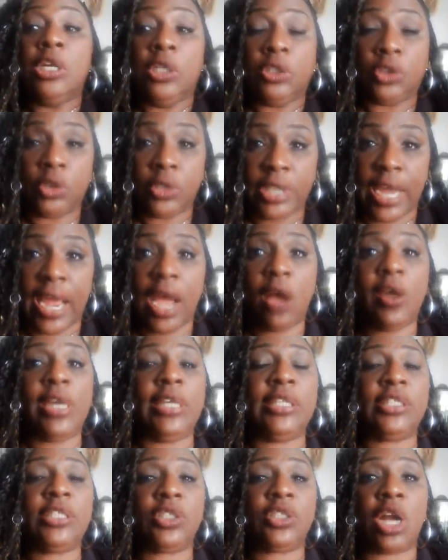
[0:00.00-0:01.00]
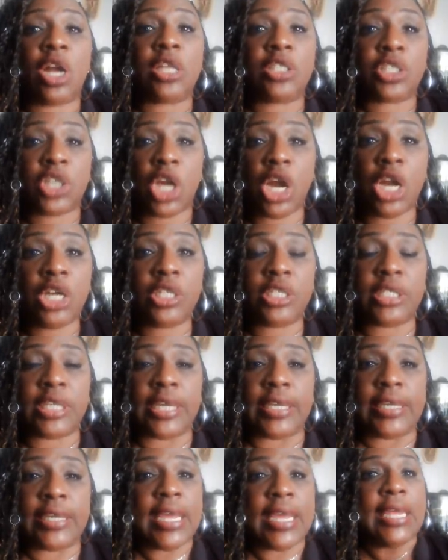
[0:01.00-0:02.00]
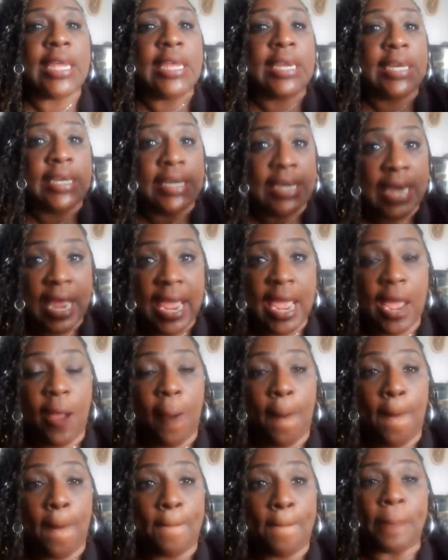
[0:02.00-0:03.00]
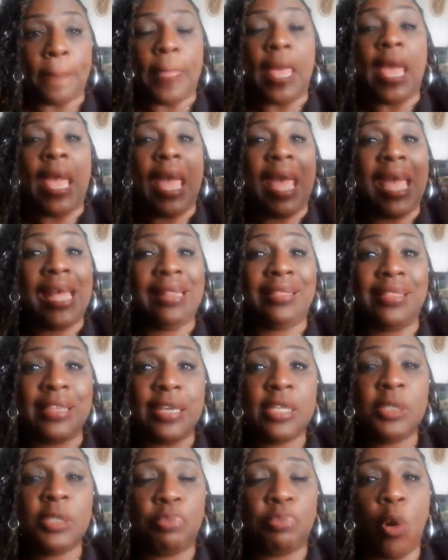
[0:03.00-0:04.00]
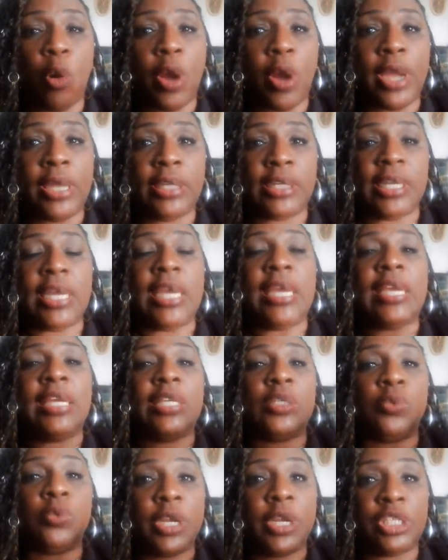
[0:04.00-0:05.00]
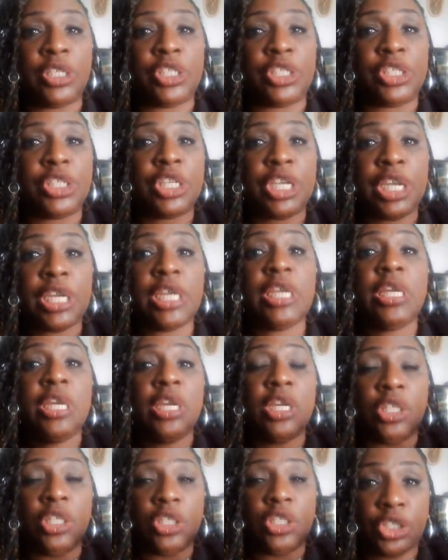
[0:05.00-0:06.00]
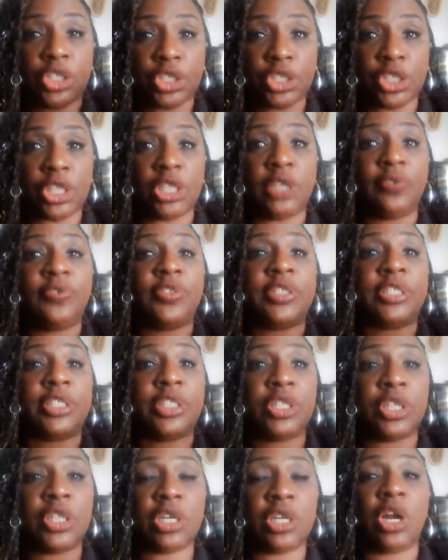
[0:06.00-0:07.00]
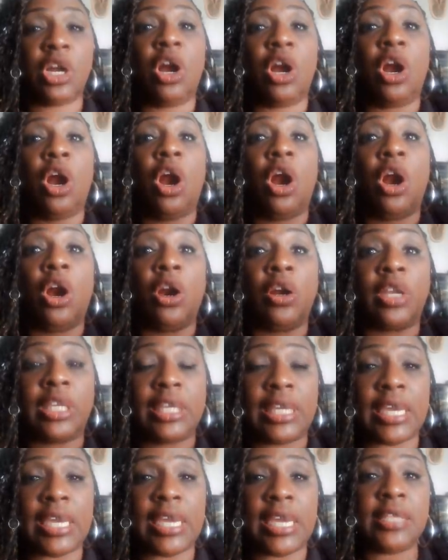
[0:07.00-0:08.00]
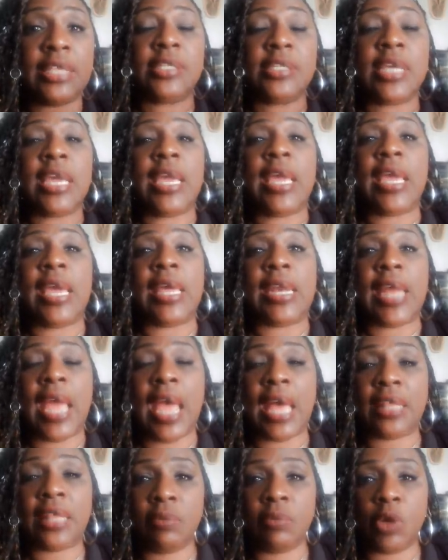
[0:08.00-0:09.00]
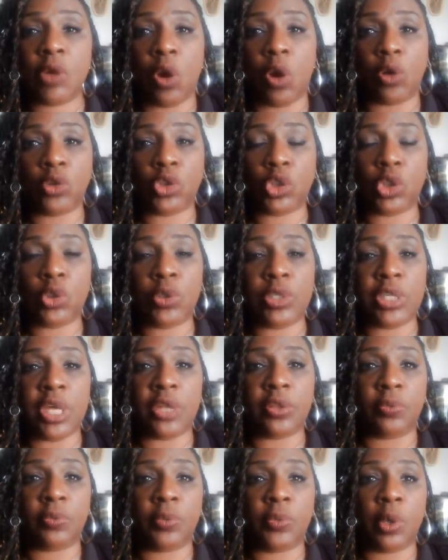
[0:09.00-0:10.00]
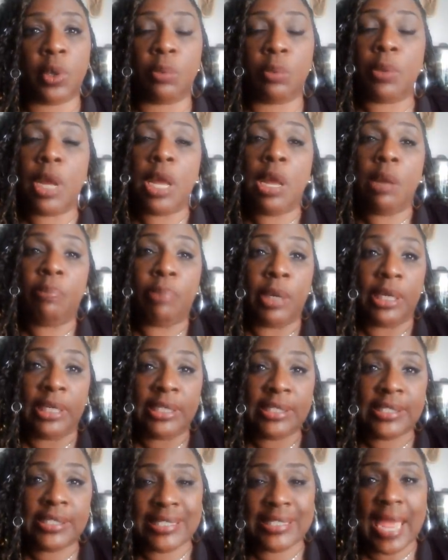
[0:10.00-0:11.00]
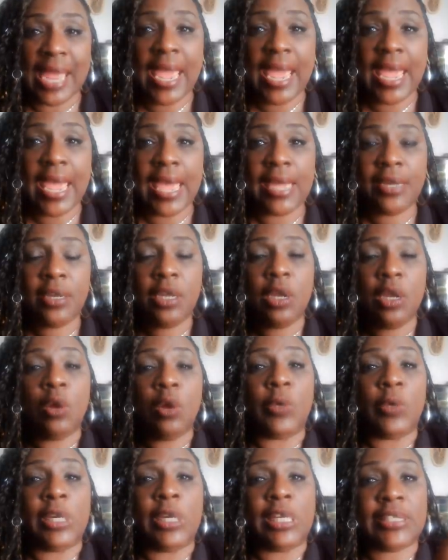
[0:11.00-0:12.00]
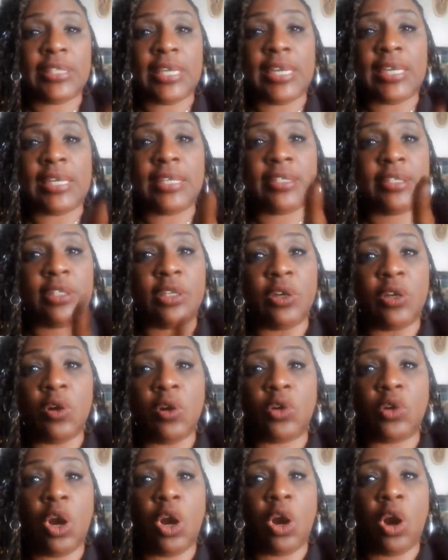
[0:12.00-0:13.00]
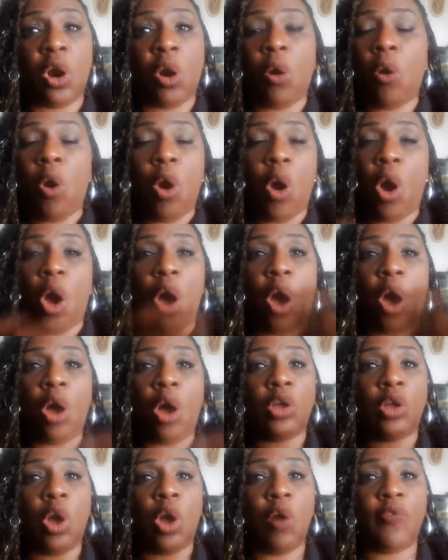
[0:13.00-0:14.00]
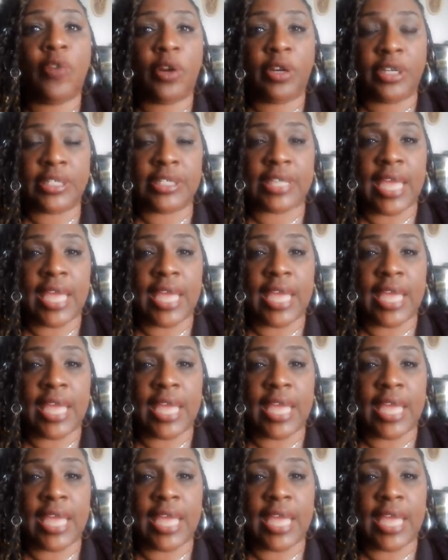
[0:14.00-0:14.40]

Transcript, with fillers: So now he starts cursing. Now, at this point is when she should have took her kids and had them go to another room. But instead, we see this little girl all over his